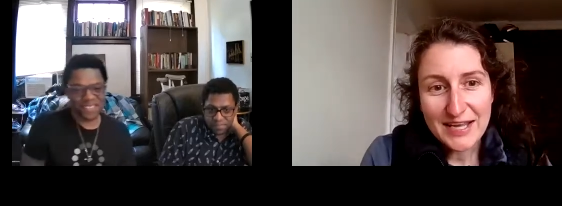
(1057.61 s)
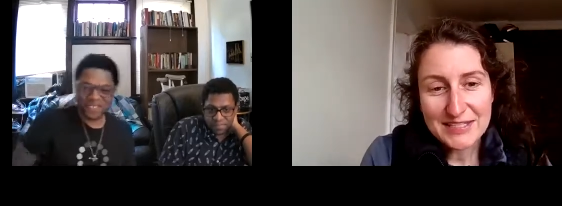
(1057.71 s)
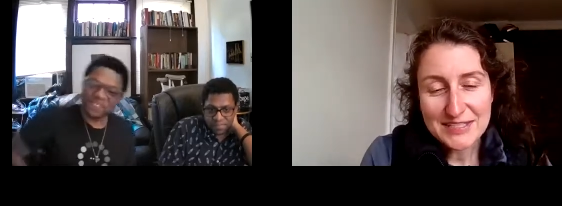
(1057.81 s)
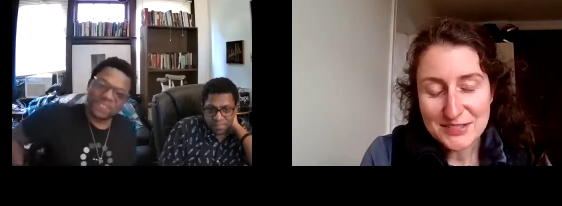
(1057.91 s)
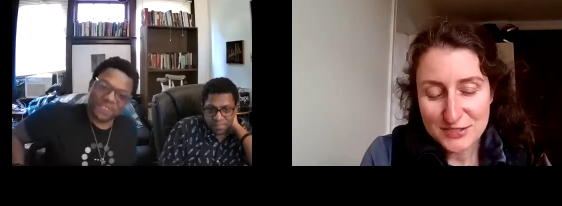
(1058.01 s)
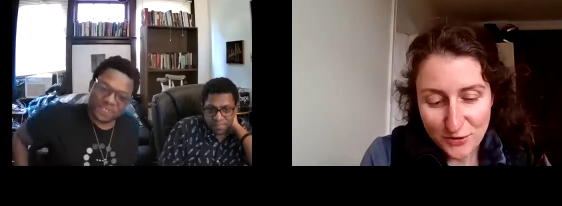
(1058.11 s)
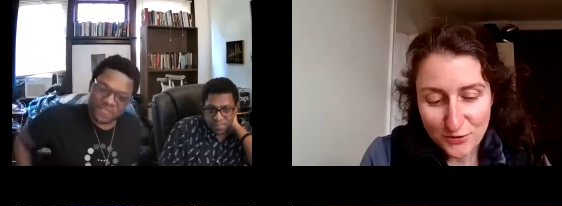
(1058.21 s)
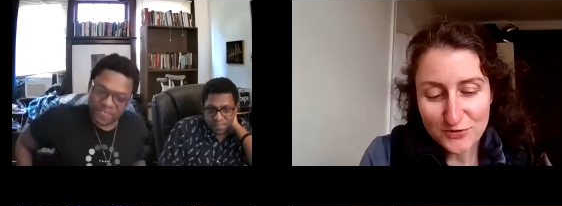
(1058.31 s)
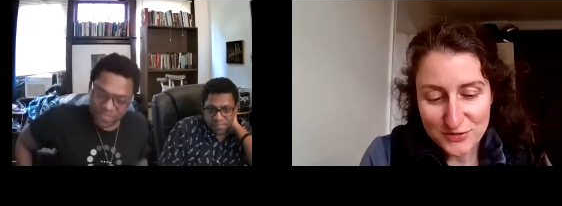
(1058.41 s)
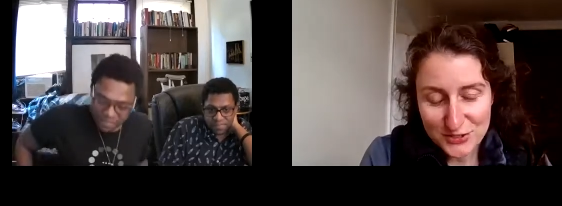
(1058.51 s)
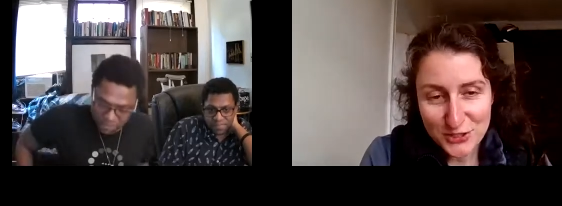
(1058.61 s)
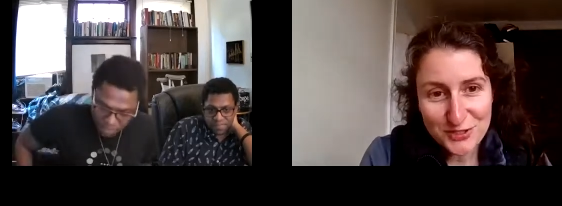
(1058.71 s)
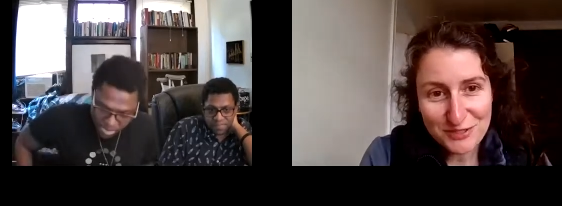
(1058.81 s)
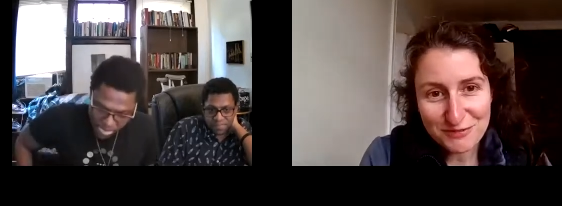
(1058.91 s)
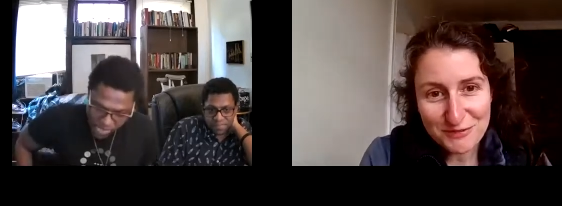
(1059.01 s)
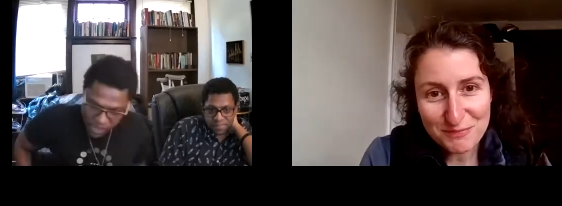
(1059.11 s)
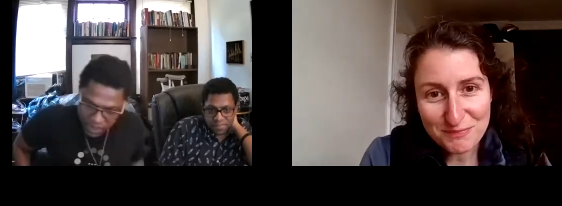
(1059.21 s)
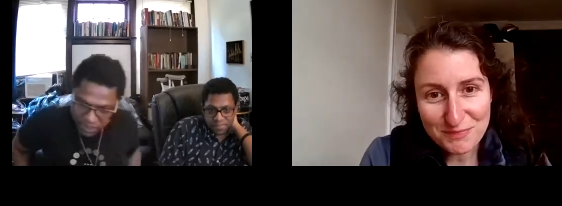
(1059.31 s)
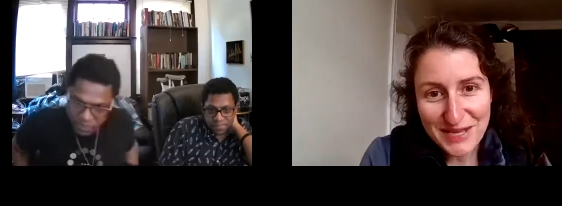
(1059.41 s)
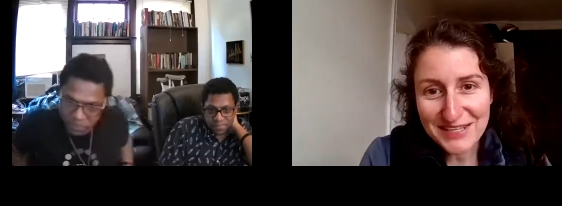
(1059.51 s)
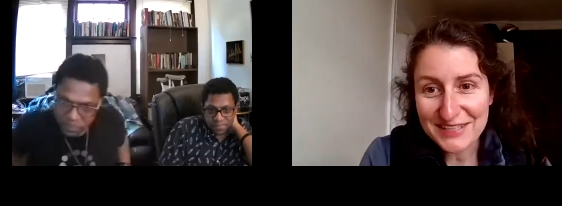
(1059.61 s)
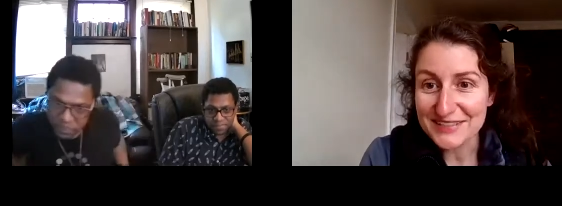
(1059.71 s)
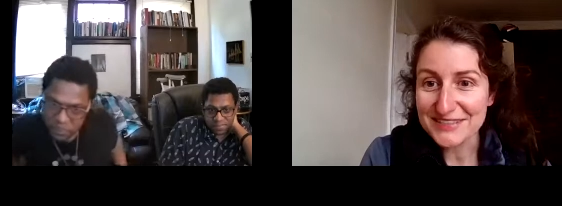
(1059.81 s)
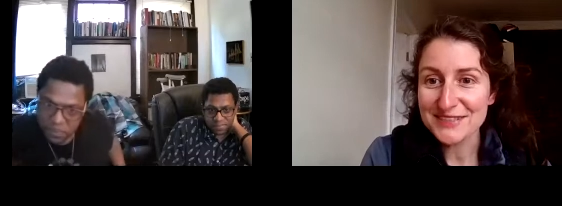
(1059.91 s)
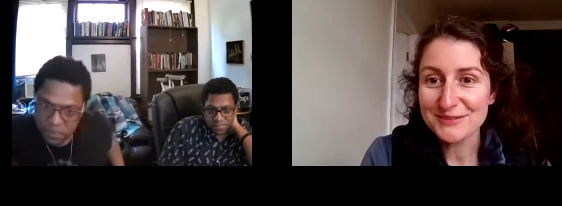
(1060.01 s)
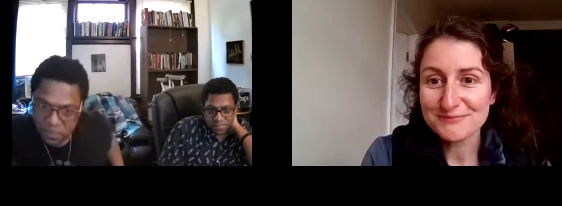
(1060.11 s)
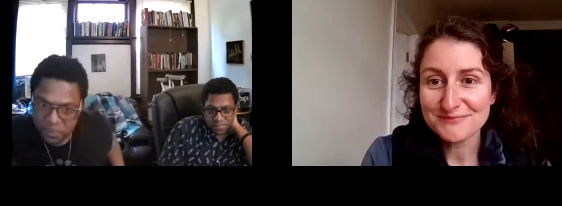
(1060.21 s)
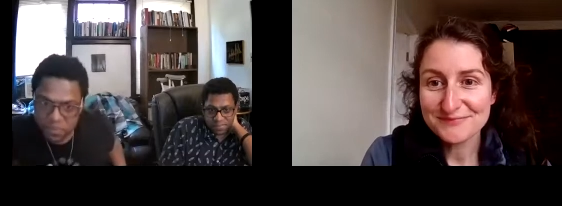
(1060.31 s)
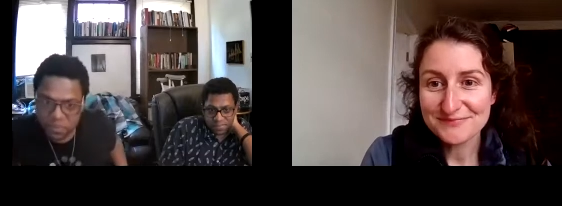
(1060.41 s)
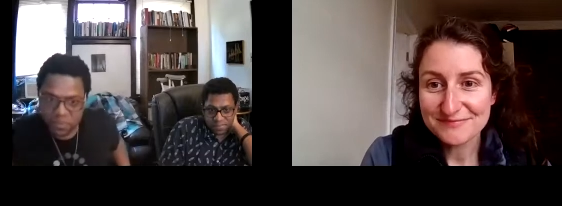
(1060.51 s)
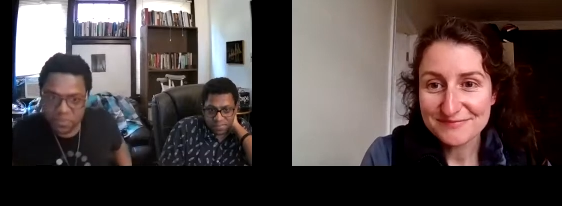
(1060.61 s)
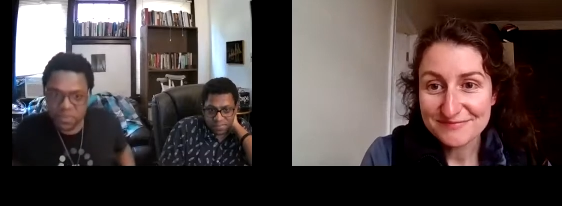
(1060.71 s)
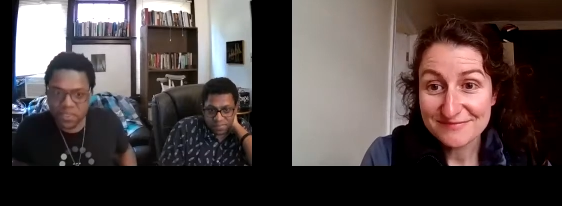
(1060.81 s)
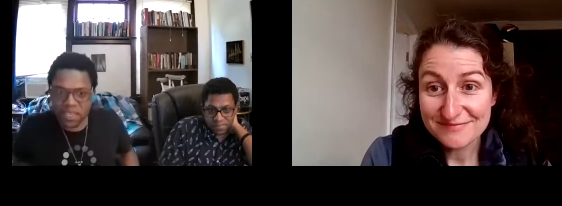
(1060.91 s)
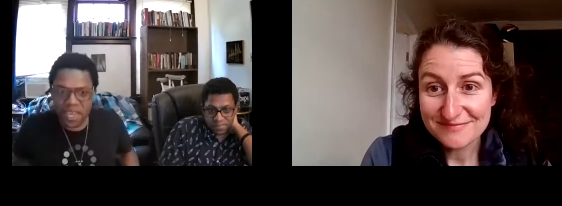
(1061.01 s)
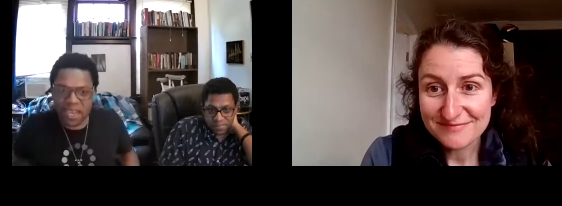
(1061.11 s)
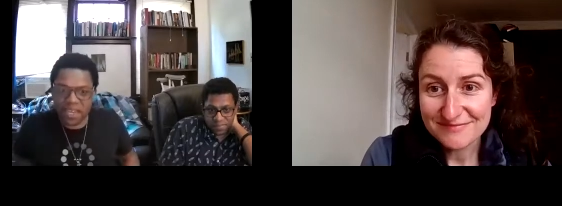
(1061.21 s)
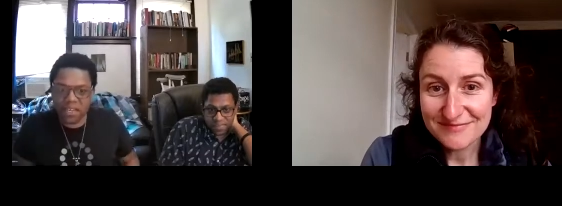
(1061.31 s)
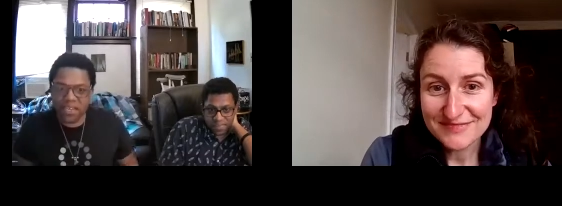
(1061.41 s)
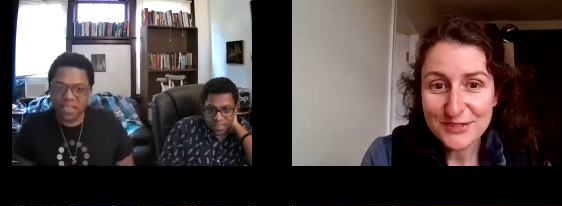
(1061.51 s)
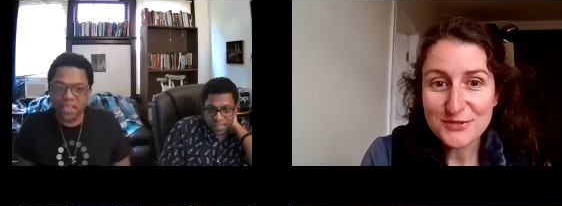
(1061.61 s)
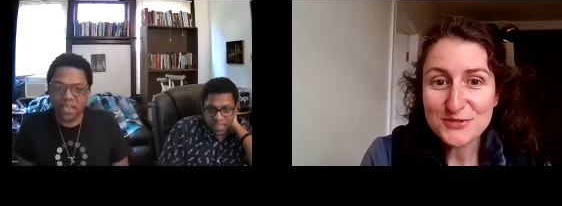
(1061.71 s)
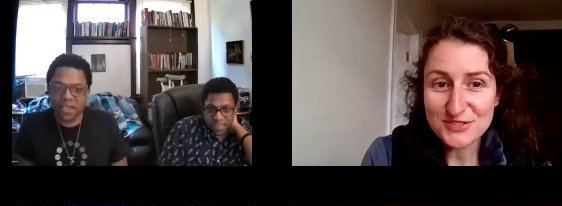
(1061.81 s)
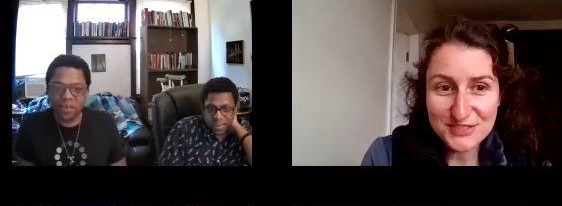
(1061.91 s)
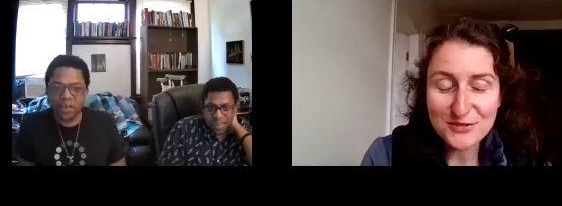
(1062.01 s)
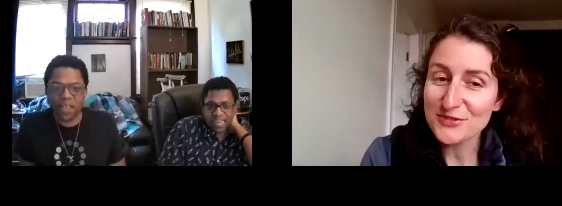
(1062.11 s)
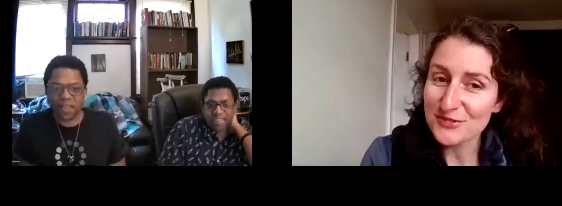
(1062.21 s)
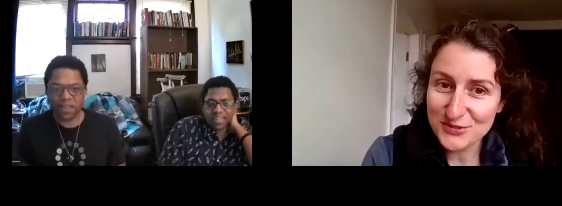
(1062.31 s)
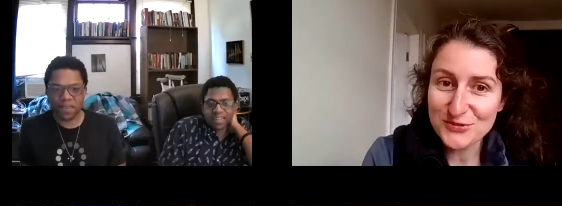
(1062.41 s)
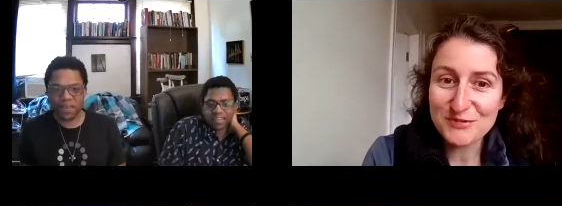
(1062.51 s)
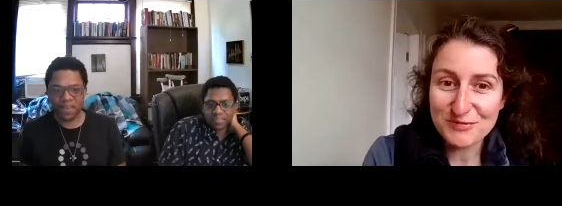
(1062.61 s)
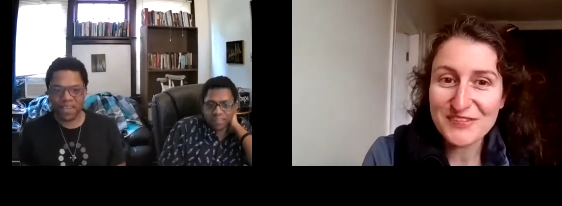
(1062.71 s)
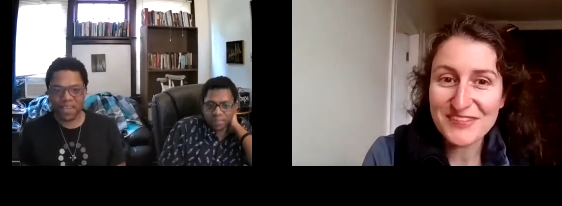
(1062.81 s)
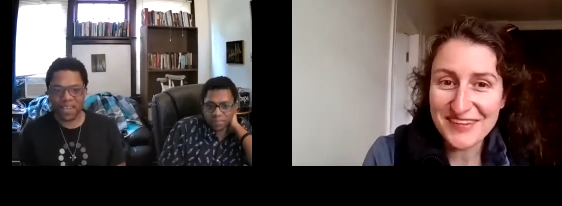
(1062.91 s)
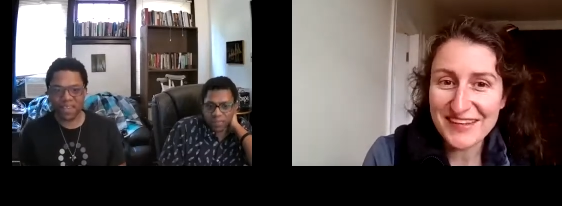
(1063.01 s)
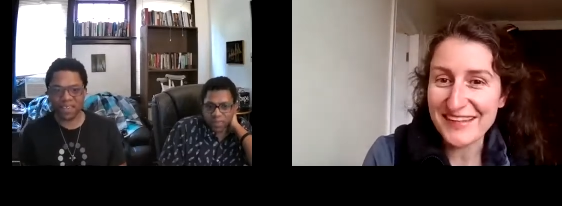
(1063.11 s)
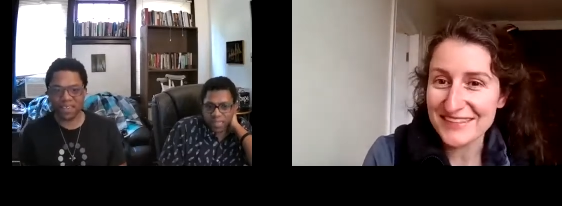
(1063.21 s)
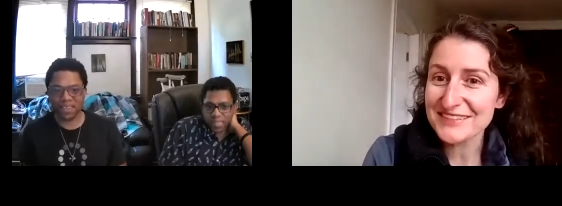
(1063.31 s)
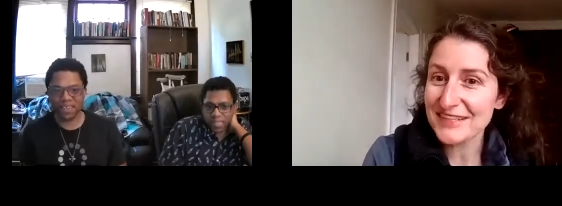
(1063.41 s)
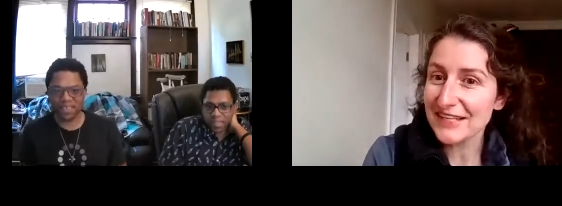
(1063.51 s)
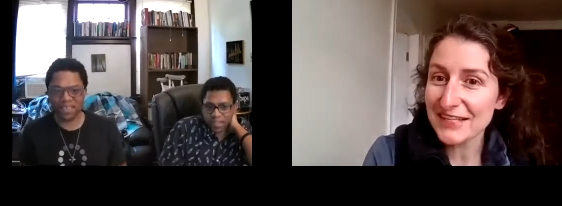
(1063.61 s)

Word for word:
Speaker 1: And he says, No, those are two different pennies. Yeah. Those are those are two different things.